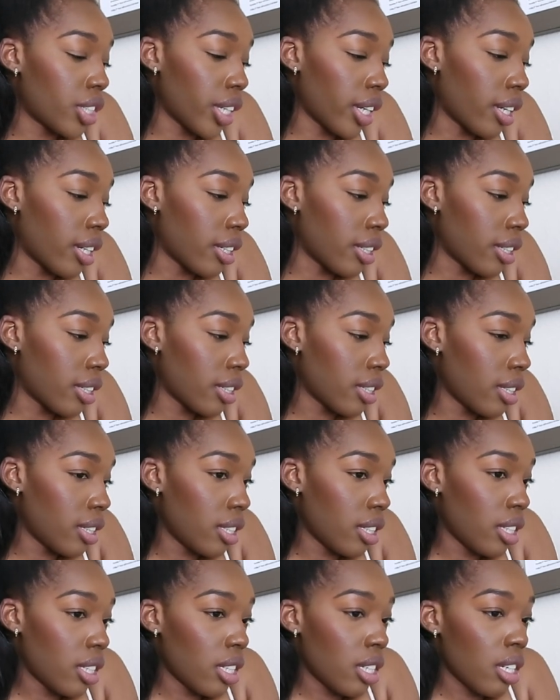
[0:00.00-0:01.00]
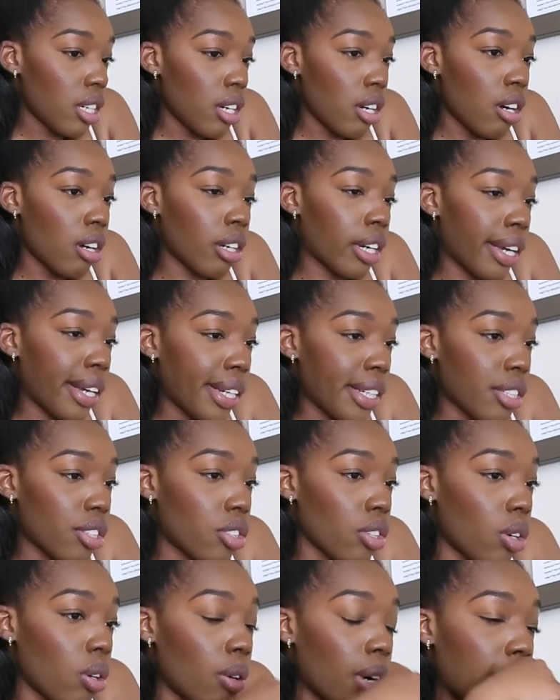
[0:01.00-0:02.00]
Shanna? Okay,
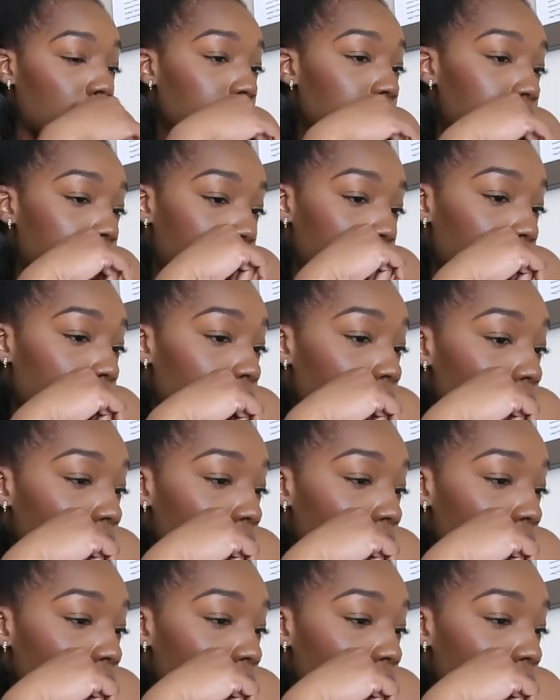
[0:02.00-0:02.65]
so I need to...